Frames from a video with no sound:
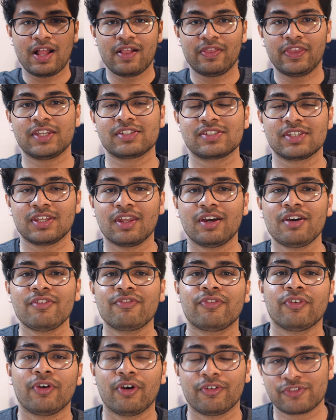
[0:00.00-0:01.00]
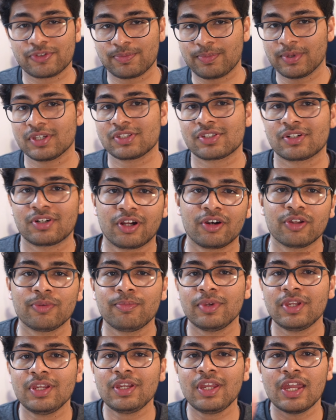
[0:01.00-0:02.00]
there's enough of space
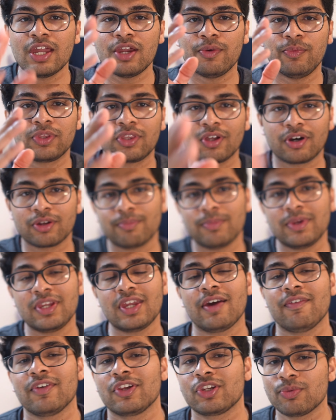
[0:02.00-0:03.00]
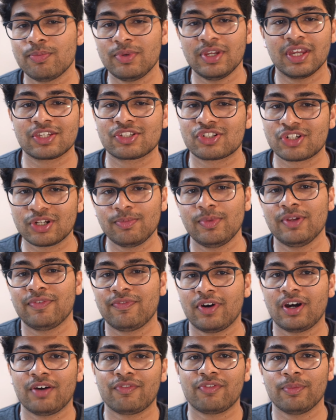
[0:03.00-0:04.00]
around me without me having to be extremely
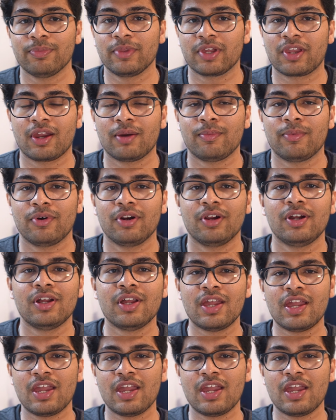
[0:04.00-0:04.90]
far from the camera.